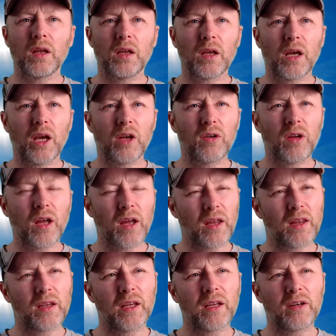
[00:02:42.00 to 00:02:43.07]
you know, I,
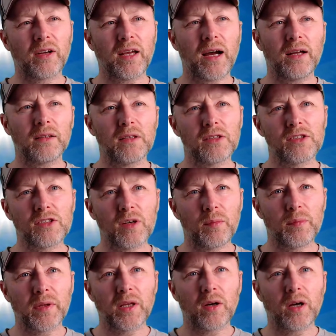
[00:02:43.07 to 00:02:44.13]
like regarding
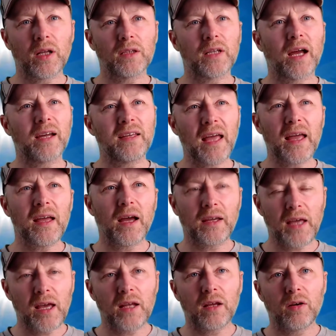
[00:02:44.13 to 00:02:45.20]
somebody, I, like I get, I
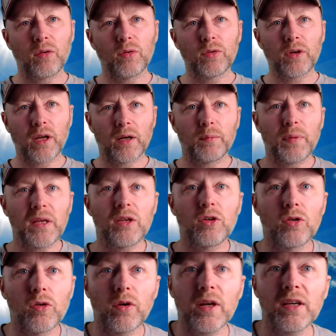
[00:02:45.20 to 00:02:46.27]
get a whole kind of being
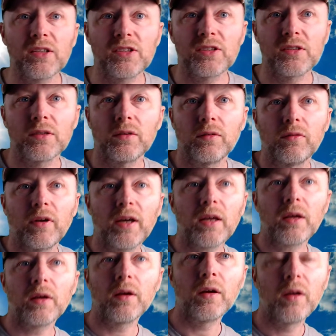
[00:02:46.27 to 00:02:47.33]
curious, right?
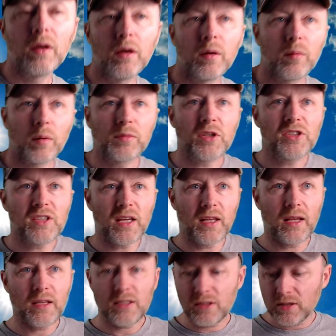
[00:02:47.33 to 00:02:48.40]
I'm just saying
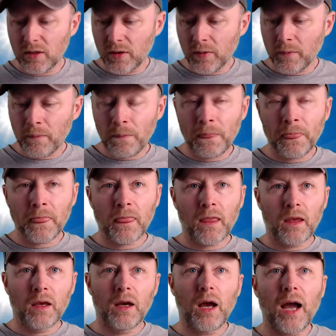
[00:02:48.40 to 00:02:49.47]
this.
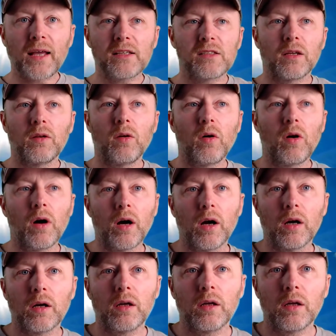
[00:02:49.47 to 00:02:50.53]
I think there's a lot
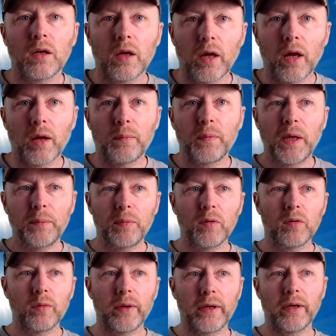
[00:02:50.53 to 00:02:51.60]
of uh, people
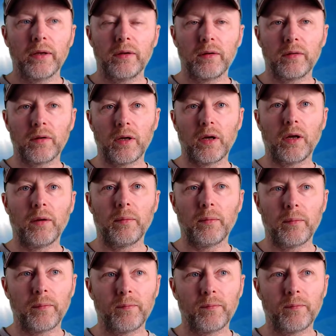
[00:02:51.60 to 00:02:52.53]
with um,